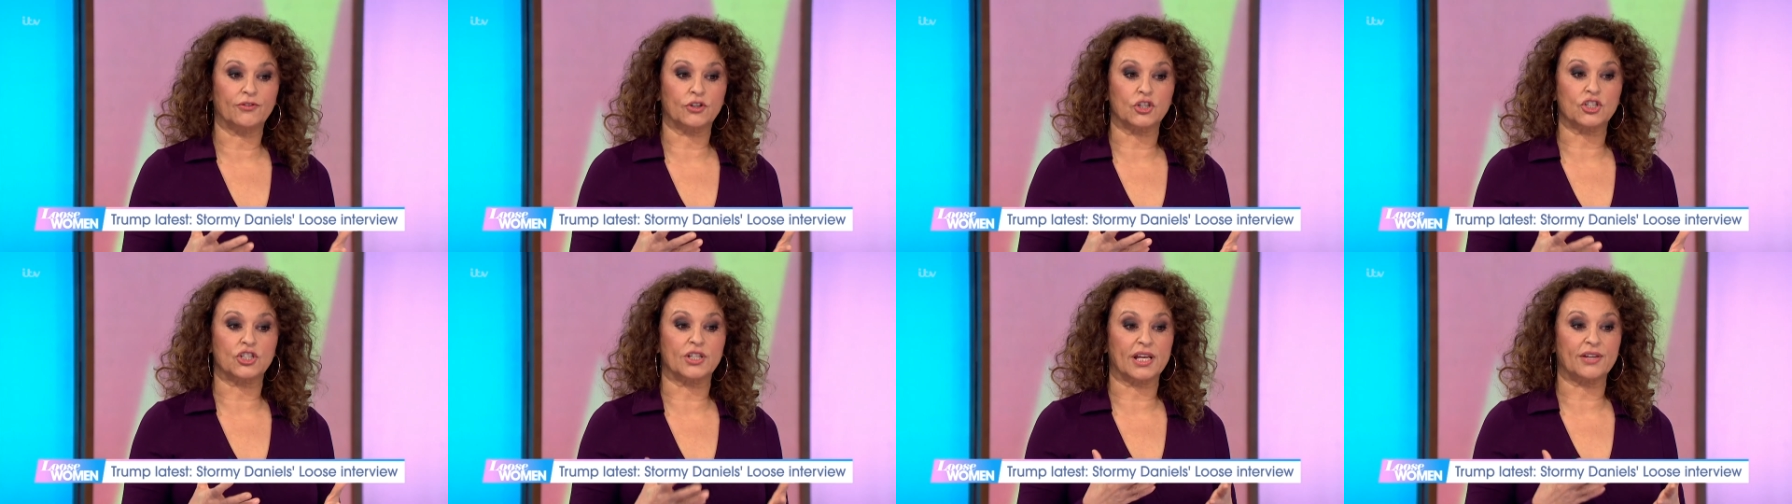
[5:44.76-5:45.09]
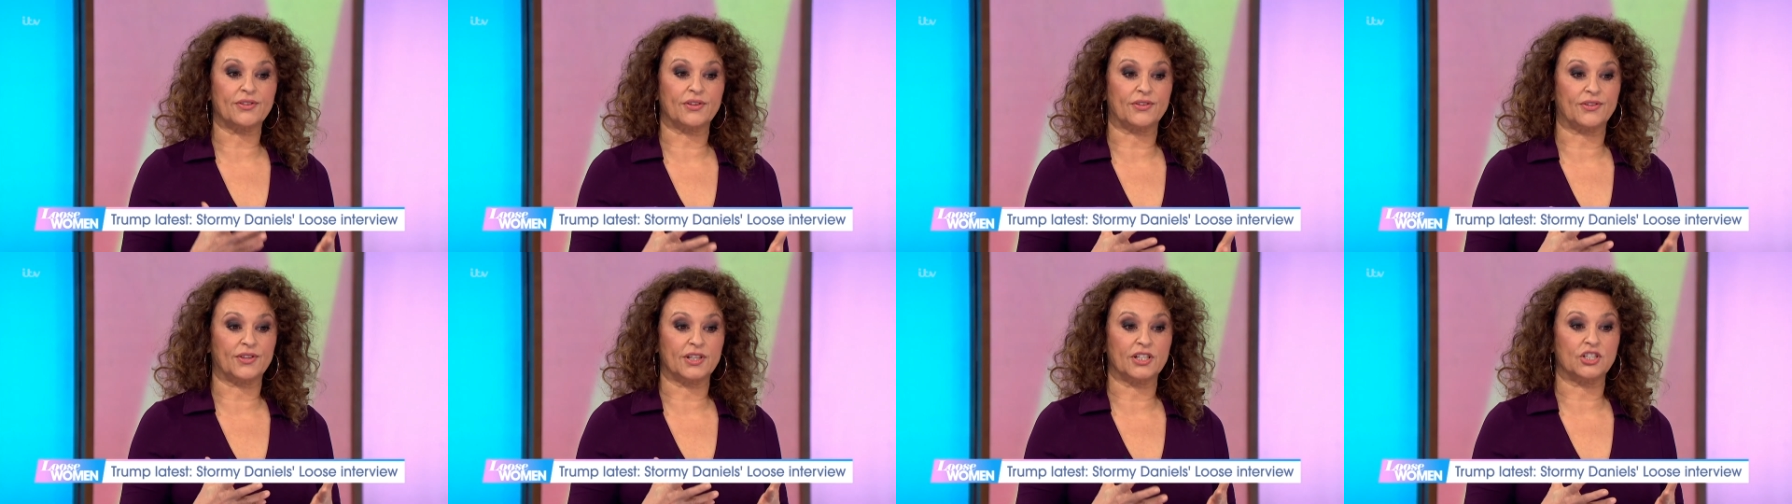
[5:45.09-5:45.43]
because the
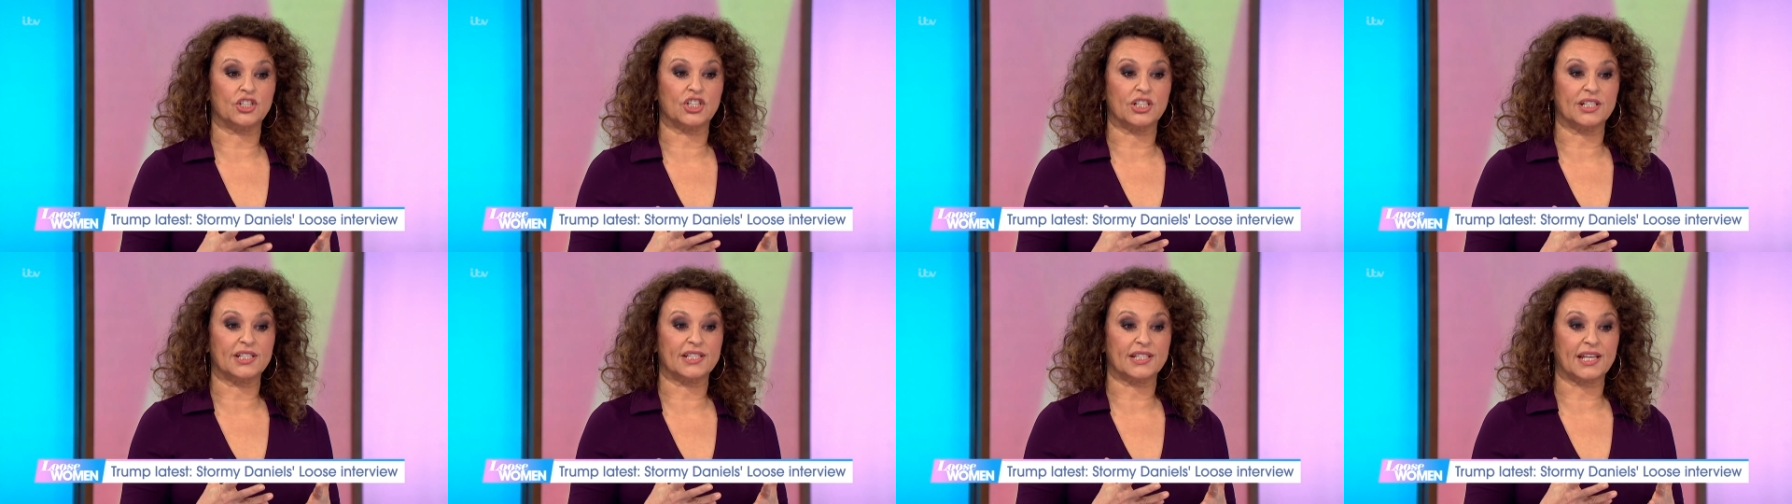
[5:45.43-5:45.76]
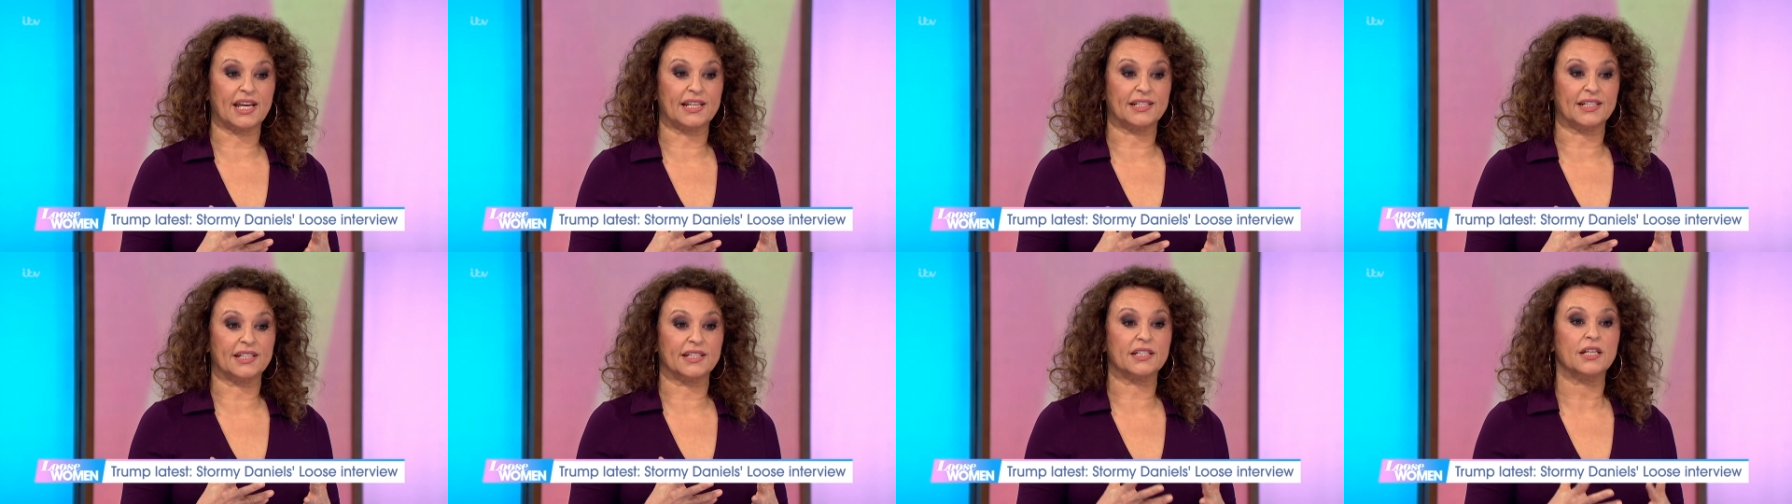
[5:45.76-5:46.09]
other thing she
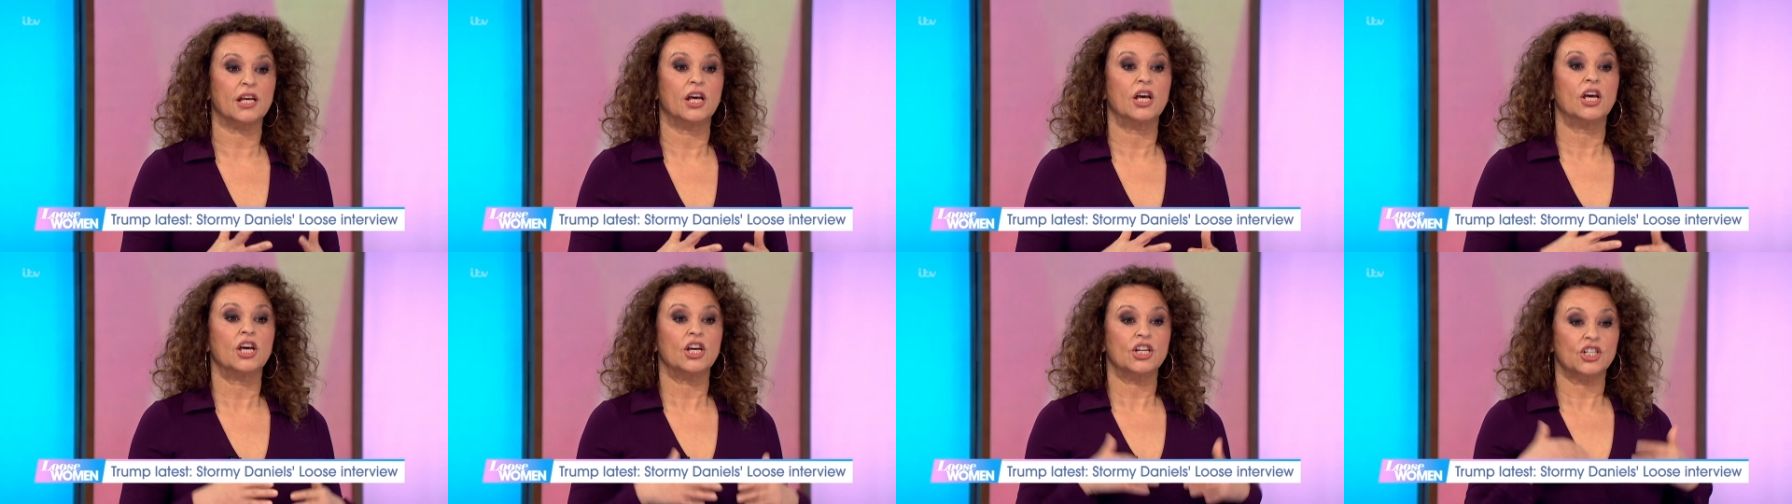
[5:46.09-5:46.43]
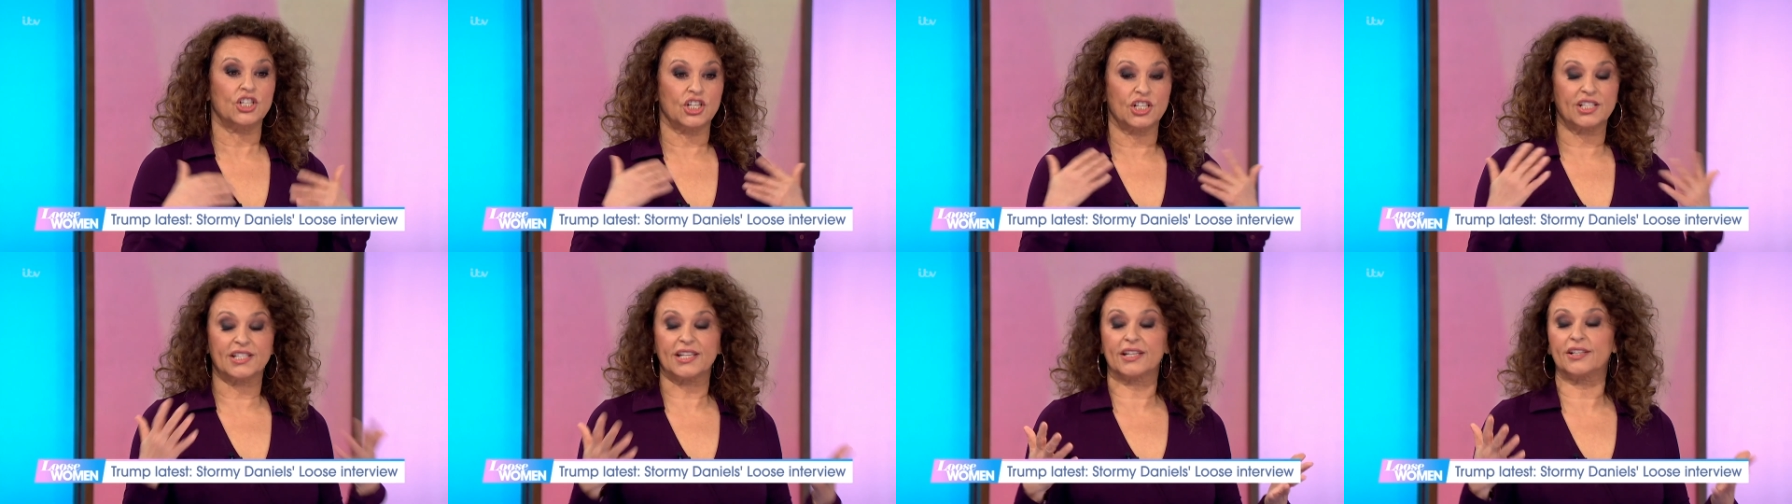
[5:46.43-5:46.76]
said is
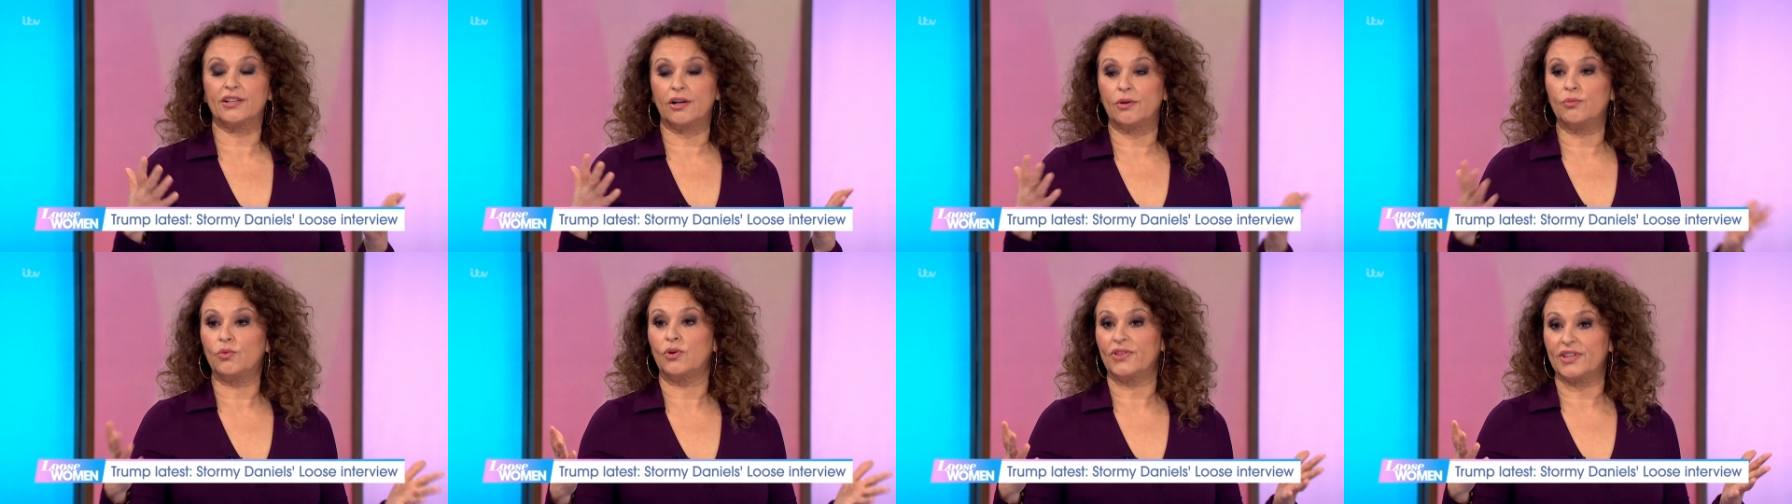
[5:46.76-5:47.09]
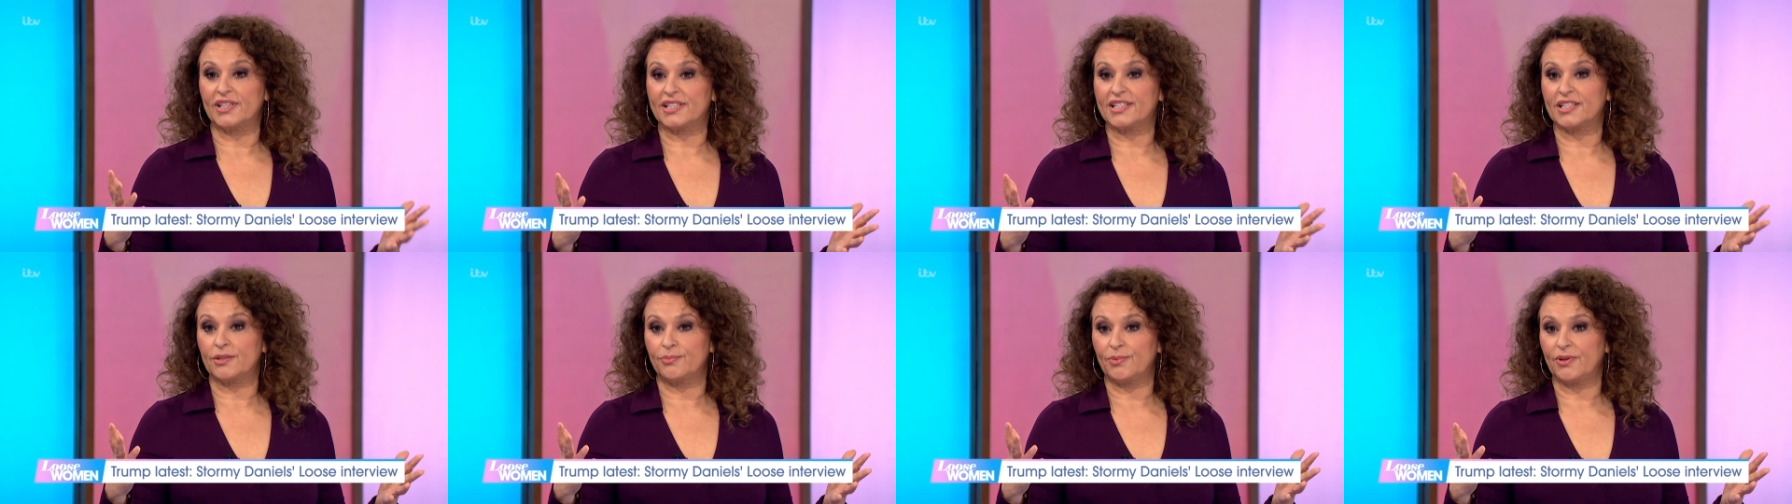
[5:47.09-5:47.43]
she said I want
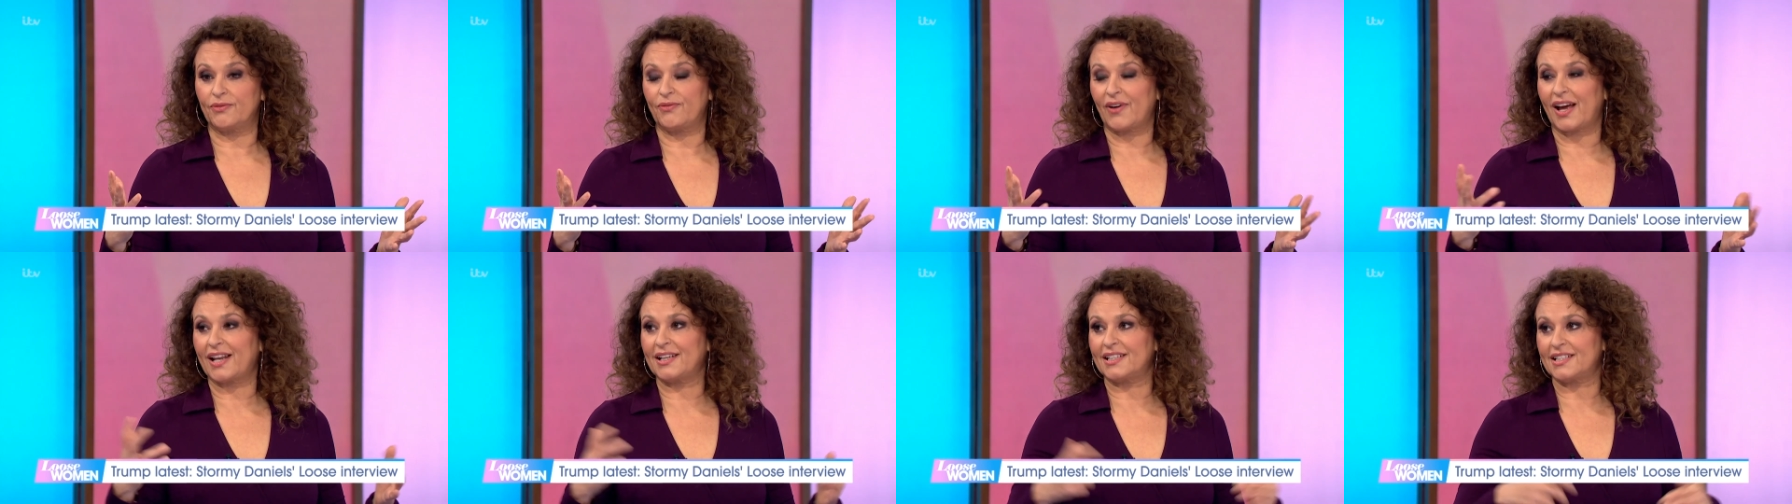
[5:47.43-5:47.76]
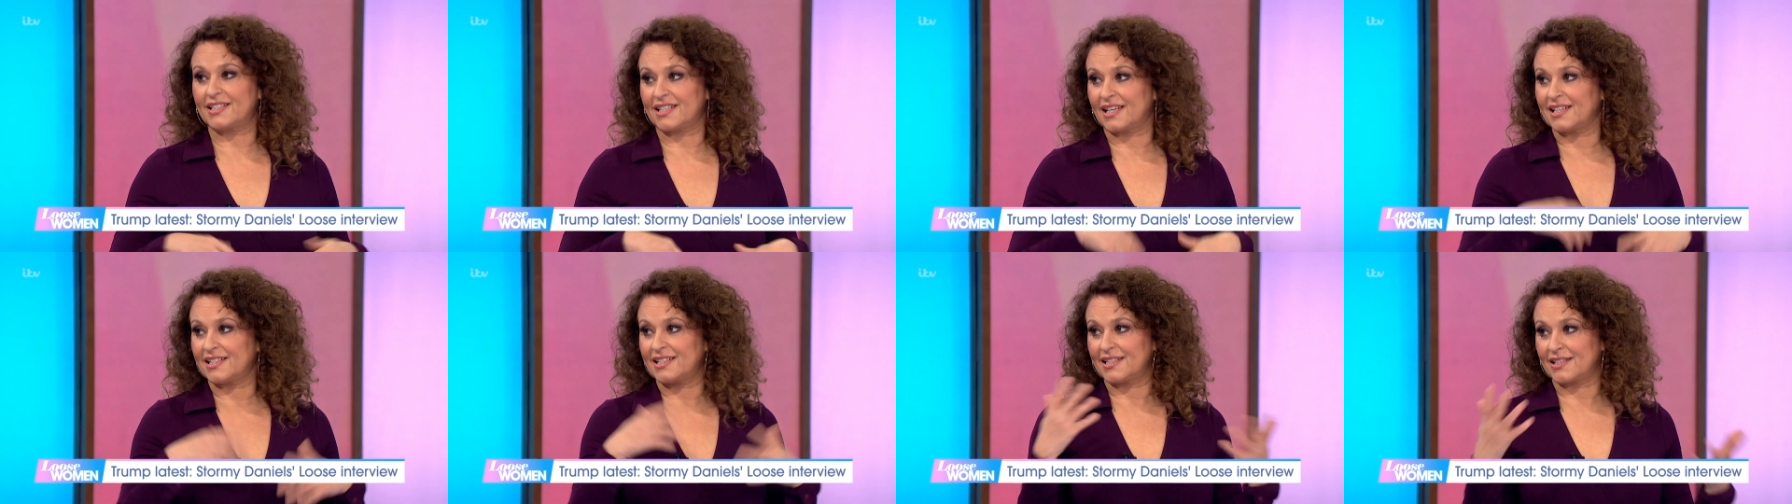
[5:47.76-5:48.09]
this to be
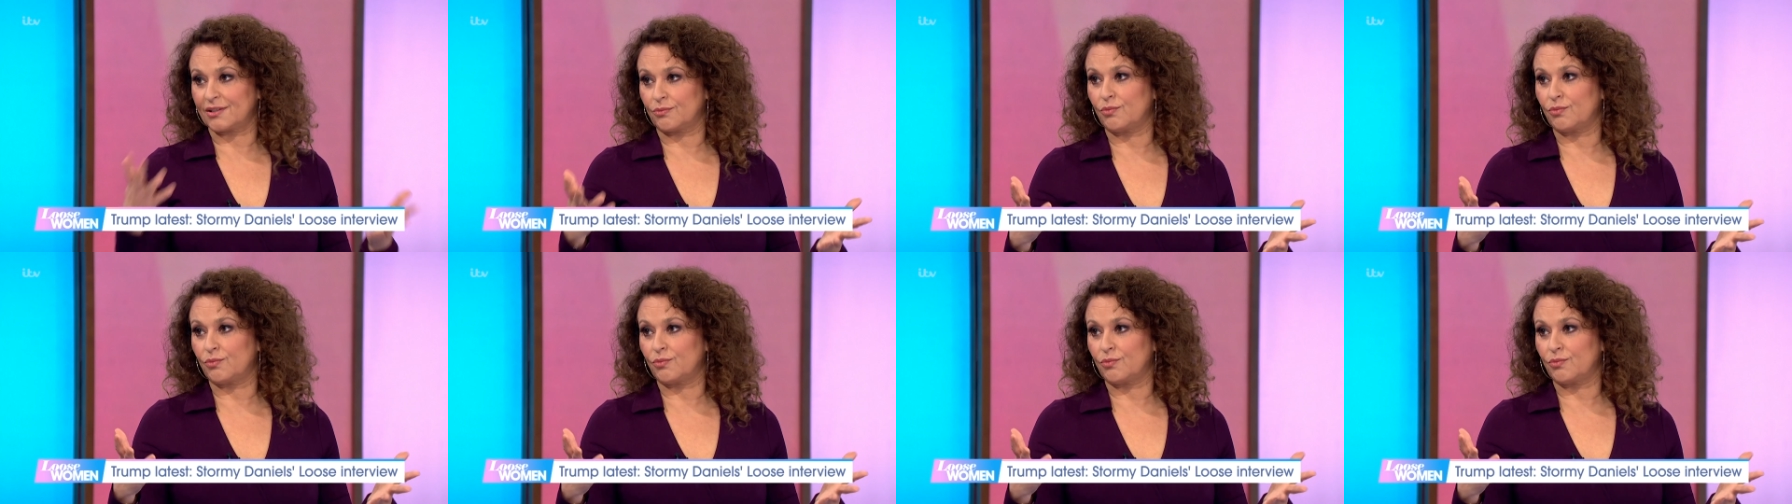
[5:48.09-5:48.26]
validated. Yeah. I